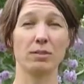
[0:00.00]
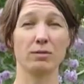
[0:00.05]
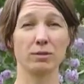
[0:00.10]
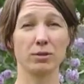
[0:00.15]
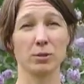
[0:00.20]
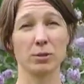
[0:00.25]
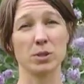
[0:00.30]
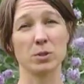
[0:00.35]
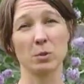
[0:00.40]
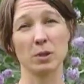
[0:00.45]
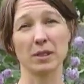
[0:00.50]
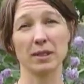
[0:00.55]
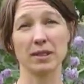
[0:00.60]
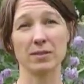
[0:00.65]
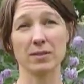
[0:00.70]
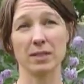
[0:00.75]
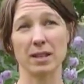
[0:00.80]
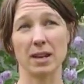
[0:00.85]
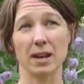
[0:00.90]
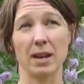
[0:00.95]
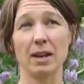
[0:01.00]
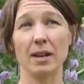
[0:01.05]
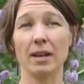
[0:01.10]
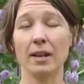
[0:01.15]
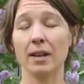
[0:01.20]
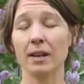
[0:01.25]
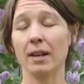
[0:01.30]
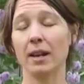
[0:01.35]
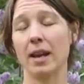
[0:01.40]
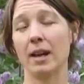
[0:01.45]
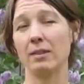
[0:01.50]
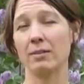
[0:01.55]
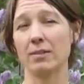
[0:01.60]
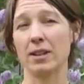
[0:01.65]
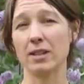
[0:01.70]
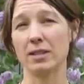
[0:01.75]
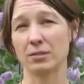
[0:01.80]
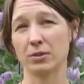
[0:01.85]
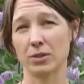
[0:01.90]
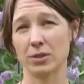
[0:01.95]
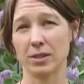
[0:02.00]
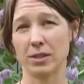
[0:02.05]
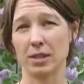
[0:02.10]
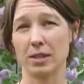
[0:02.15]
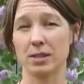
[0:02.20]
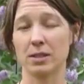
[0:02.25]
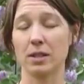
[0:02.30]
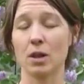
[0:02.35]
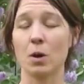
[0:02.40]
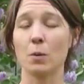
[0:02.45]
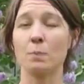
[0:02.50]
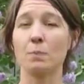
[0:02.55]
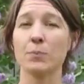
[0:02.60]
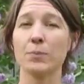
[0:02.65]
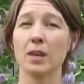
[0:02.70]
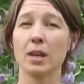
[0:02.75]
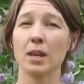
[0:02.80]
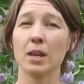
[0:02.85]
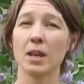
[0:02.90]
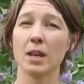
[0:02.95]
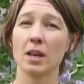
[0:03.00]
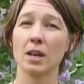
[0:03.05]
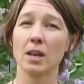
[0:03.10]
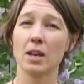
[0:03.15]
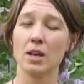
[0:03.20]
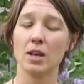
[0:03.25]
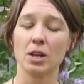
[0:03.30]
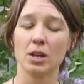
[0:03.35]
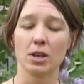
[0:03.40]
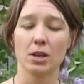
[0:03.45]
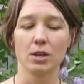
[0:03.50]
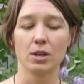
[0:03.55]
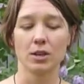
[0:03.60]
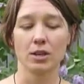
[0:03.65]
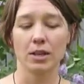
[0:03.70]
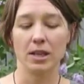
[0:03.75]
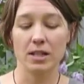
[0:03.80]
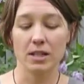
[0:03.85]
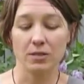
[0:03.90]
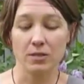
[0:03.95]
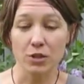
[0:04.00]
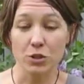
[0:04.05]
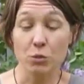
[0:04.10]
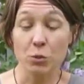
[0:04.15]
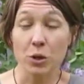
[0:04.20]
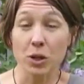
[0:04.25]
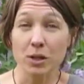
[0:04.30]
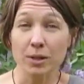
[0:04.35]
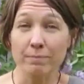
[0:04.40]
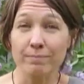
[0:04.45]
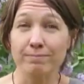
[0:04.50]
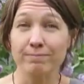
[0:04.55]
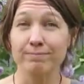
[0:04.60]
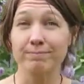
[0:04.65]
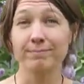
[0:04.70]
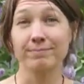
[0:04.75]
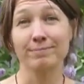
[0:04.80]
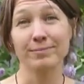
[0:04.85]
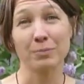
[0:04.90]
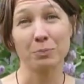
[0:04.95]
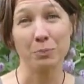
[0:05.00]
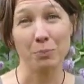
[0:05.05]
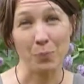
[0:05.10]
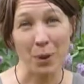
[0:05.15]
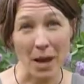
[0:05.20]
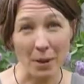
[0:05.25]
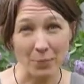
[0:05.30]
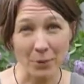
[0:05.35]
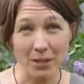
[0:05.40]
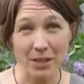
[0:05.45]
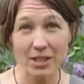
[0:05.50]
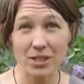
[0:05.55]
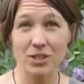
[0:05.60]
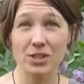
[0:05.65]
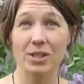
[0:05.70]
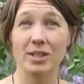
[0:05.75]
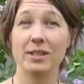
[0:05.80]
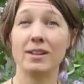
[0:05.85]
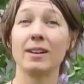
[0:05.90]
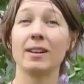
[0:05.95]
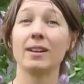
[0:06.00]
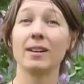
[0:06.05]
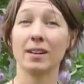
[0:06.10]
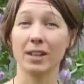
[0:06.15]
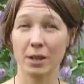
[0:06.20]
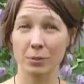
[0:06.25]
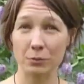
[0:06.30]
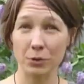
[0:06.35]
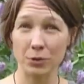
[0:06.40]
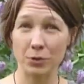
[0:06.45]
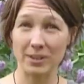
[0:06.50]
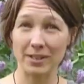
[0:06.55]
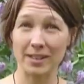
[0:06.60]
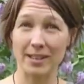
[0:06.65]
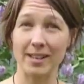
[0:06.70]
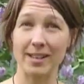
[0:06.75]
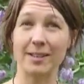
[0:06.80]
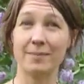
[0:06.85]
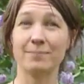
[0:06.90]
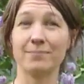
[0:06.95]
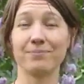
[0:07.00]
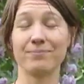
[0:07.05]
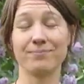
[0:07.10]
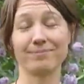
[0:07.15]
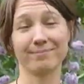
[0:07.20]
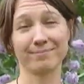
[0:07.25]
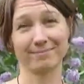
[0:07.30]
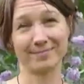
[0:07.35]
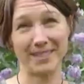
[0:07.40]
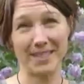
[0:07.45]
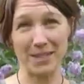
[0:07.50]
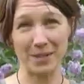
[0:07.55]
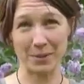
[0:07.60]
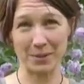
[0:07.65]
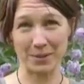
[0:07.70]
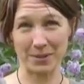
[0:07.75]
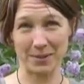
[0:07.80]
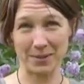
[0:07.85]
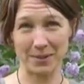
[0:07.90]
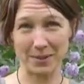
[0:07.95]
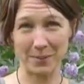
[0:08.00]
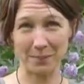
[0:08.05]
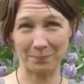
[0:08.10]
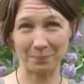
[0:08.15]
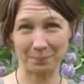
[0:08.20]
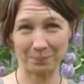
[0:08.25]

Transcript: influence what lives there? And vice versa. So individual, population, community, ecosystem.